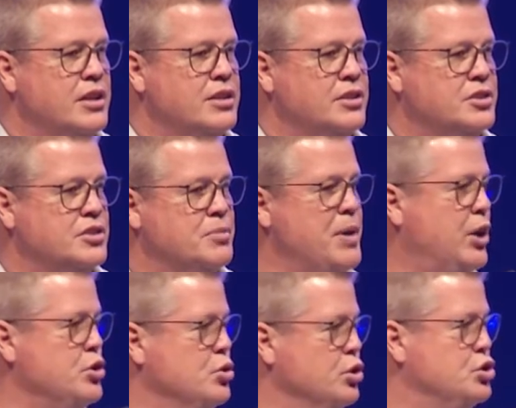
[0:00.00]
This is
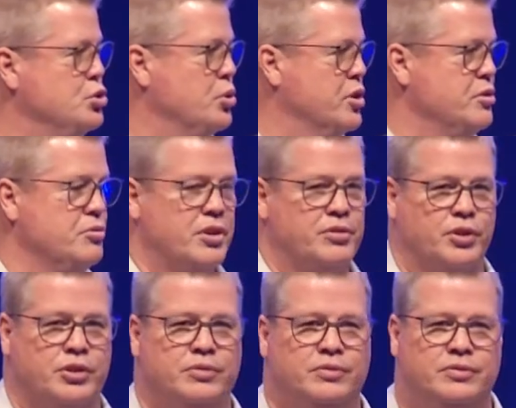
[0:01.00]
about your Jordan
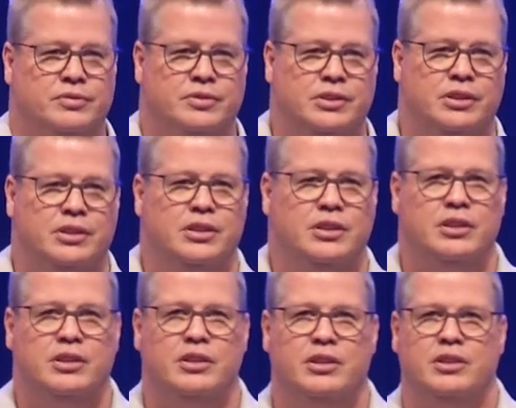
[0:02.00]
River.
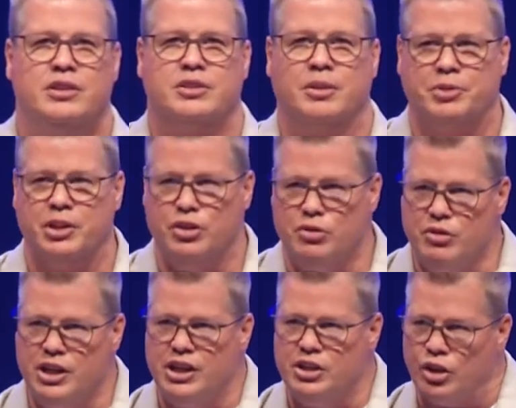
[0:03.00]
Something you
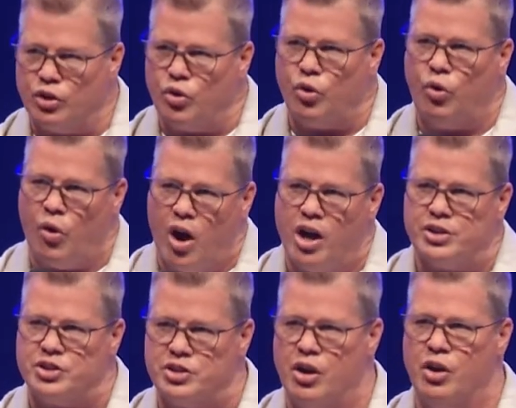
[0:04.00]
need to
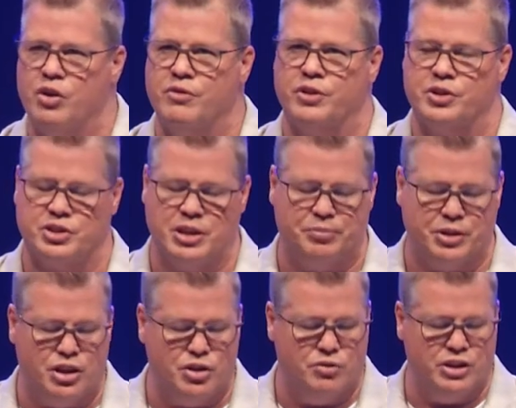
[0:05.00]
cross over,
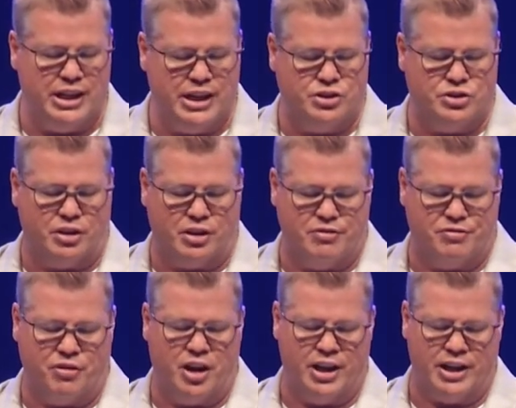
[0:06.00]
something you need to
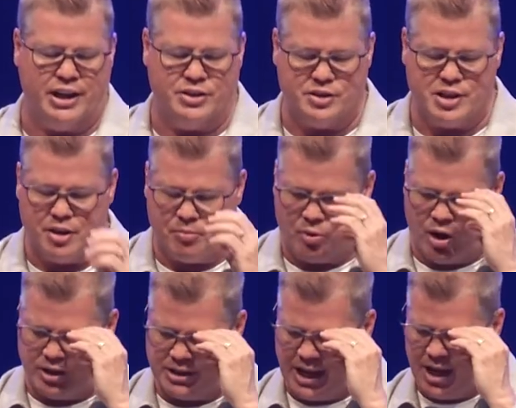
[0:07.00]
confront and see it
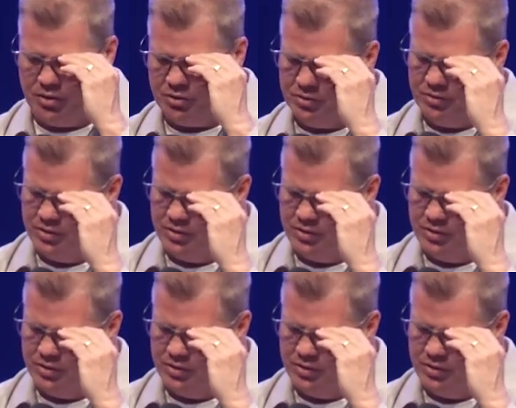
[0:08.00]
brought down.